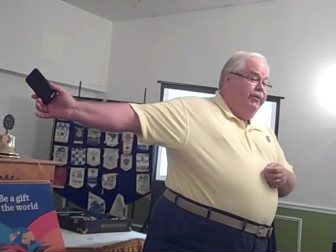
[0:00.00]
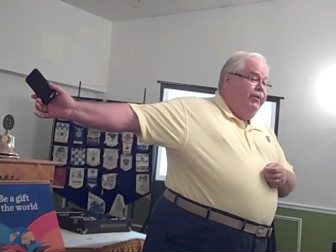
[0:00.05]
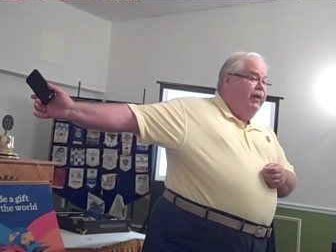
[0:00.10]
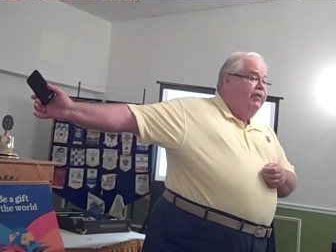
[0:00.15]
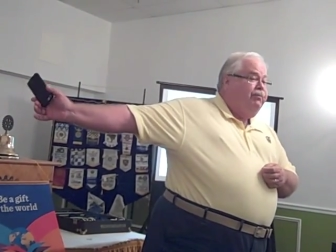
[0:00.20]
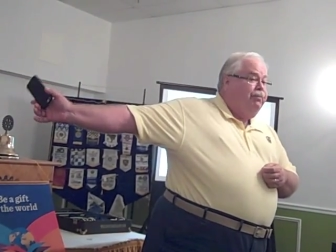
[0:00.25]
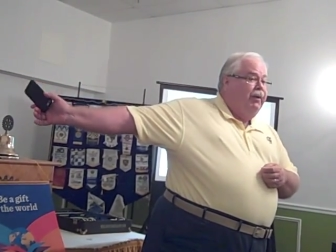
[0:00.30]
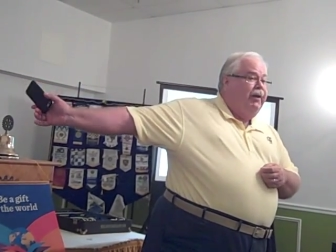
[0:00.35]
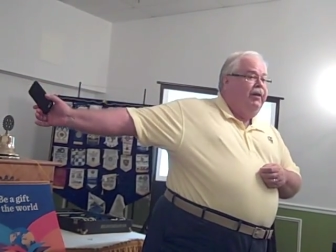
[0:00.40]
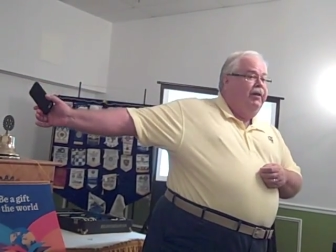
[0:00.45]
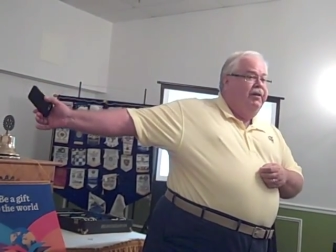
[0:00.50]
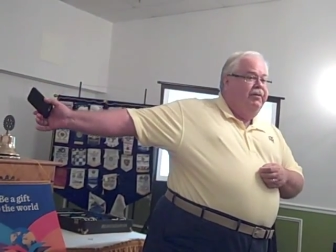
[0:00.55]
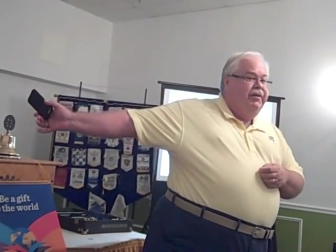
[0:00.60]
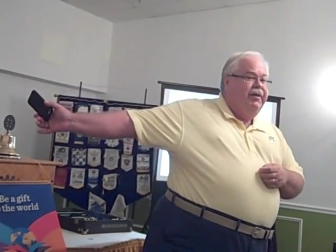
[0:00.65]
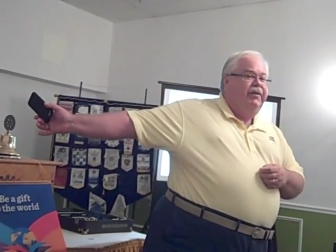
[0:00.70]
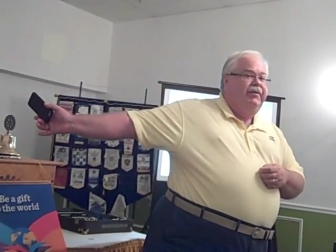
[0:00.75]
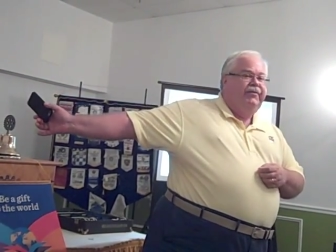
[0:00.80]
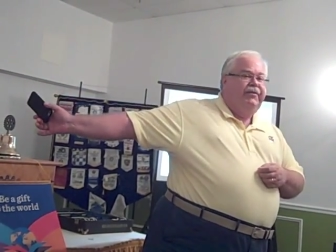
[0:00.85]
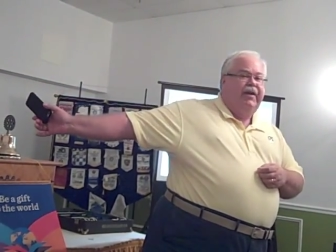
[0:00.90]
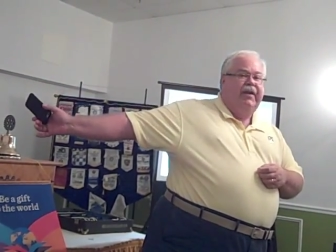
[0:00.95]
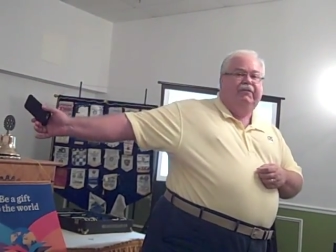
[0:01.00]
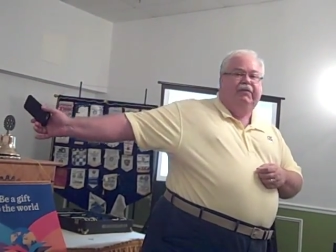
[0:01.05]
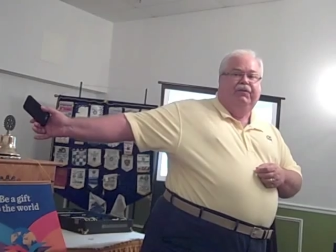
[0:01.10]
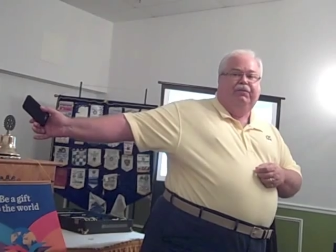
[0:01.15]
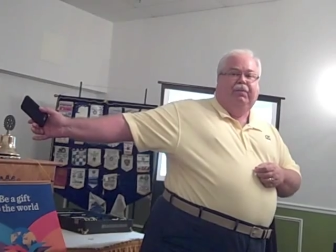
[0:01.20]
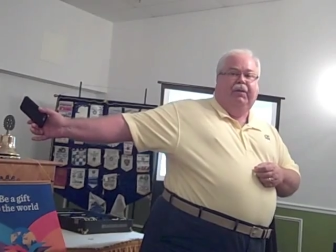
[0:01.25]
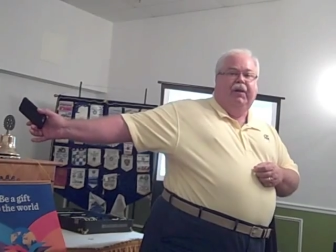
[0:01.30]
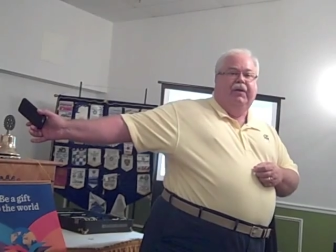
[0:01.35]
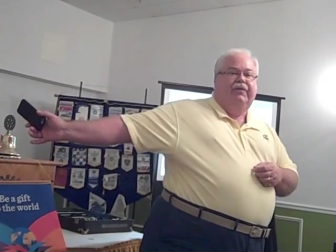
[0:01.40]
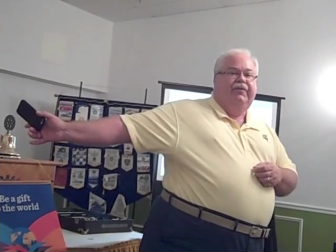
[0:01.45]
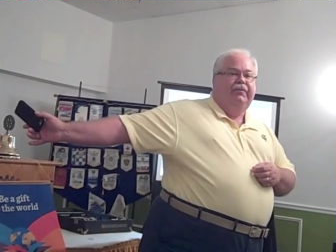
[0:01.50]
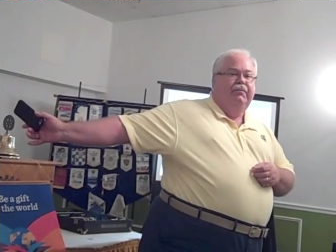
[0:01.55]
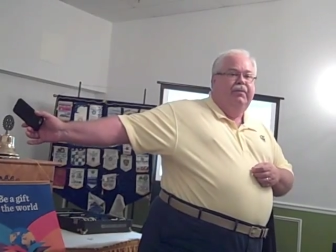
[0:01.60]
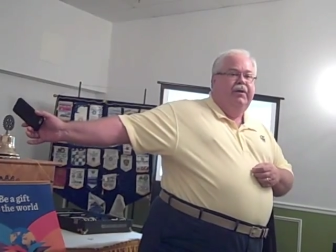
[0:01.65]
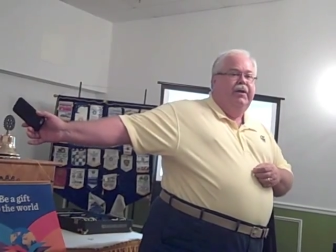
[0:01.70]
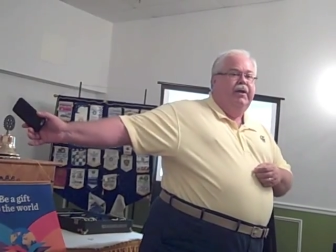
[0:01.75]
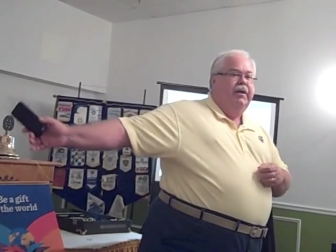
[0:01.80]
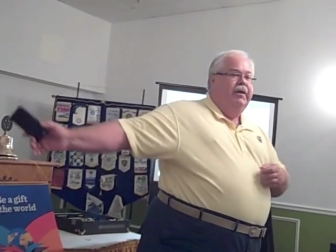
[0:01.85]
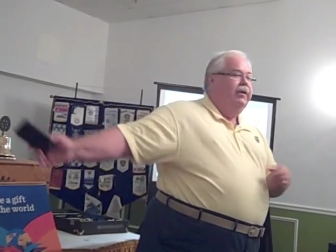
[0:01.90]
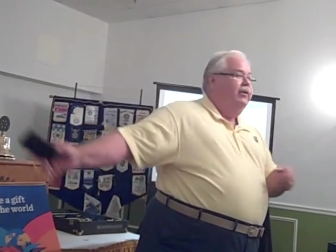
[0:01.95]
but that's probably the safest place to
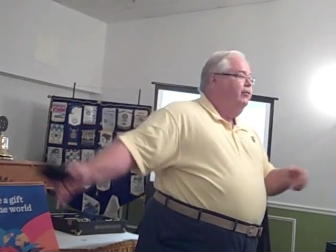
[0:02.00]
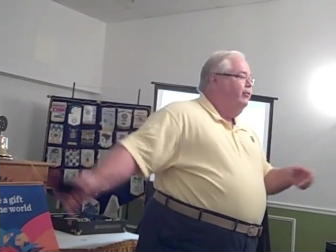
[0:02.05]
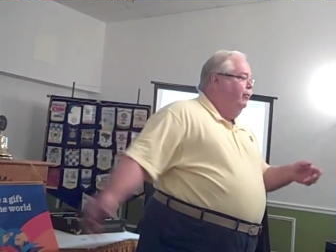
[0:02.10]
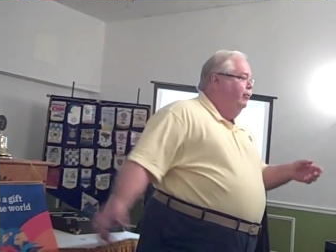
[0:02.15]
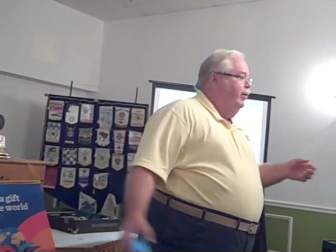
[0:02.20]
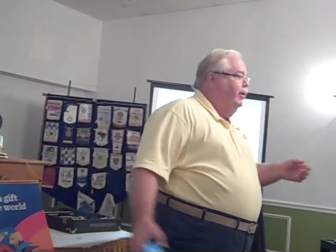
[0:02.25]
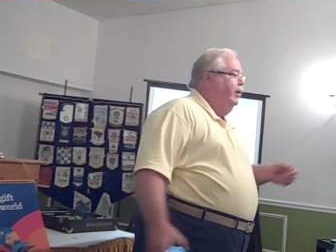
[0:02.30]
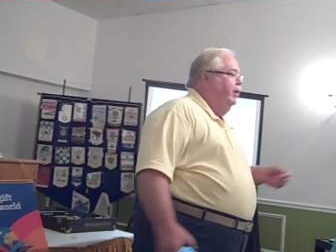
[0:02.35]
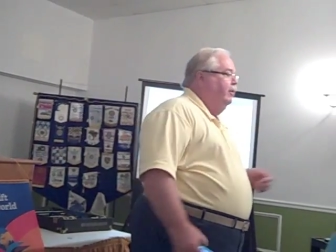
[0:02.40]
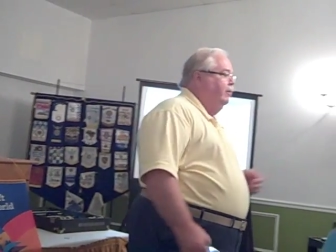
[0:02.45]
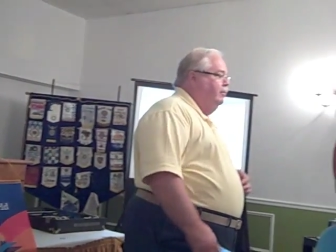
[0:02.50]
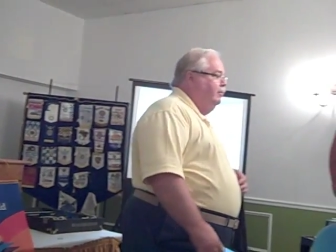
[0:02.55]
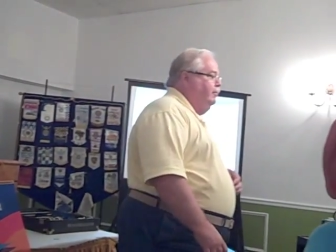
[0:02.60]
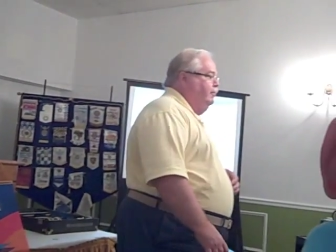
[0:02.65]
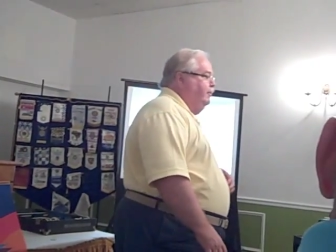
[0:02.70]
be in a tornado.